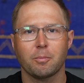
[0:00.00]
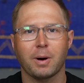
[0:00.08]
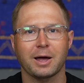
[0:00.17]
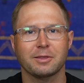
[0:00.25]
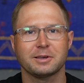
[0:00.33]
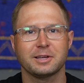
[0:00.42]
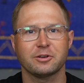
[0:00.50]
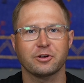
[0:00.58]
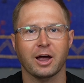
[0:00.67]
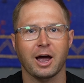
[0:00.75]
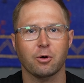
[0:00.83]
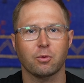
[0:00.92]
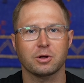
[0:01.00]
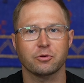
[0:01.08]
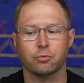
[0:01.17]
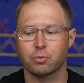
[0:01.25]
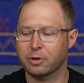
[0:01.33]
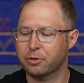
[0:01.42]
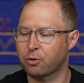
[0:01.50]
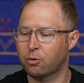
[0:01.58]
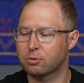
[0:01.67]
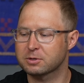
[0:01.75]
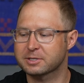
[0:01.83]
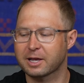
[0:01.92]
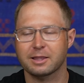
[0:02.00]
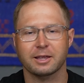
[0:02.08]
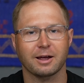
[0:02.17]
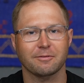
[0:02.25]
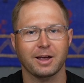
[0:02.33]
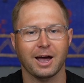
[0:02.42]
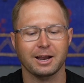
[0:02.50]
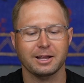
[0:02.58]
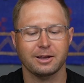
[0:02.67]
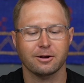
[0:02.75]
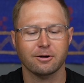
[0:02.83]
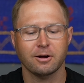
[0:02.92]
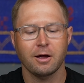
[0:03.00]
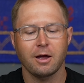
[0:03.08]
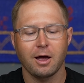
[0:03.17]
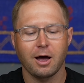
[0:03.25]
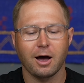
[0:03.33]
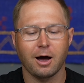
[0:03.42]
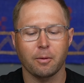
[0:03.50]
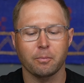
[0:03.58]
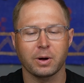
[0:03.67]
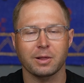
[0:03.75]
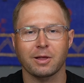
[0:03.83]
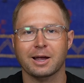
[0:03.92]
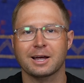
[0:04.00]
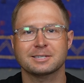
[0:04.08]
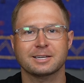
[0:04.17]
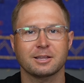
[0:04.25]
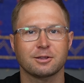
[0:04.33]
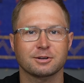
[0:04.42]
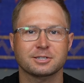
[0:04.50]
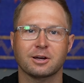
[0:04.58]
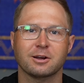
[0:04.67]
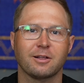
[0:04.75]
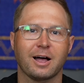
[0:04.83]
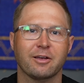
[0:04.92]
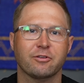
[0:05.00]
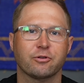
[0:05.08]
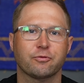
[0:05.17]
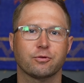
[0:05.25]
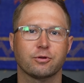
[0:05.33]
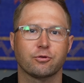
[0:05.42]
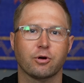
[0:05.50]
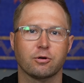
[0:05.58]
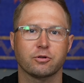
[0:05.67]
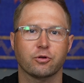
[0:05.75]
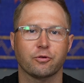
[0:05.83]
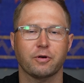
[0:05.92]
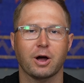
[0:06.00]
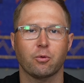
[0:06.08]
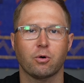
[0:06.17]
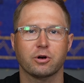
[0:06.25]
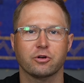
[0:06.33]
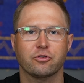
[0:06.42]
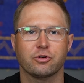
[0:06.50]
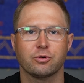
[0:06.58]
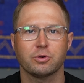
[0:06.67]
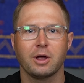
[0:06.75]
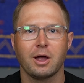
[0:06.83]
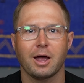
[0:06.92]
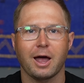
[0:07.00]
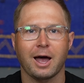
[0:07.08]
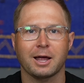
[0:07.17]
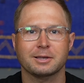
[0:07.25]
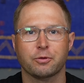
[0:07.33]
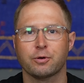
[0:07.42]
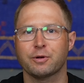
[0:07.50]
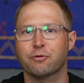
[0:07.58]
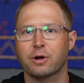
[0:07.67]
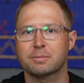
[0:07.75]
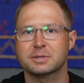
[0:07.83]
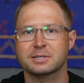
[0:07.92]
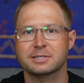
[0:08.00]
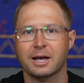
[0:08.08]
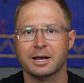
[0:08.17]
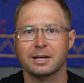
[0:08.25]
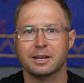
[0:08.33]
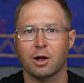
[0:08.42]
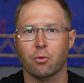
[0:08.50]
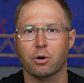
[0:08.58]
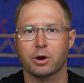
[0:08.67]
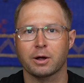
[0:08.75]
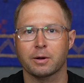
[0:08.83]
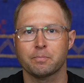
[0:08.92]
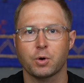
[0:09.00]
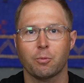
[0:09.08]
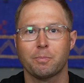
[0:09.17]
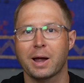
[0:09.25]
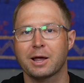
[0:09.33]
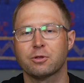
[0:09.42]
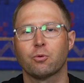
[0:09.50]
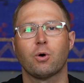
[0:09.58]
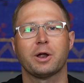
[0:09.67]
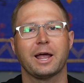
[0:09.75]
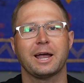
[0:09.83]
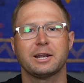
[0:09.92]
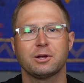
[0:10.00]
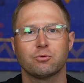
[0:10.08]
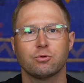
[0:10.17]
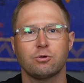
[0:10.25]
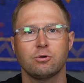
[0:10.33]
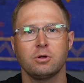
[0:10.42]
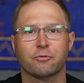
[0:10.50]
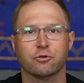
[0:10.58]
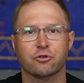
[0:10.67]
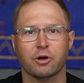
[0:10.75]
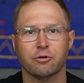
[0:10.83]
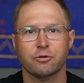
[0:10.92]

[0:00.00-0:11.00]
buy the DJI ones with the whole set that I've got here. But like I said, they're sunglasses for the drone, so if I want to shoot at 30 frames a second and I want to obey the 180 rule for shutter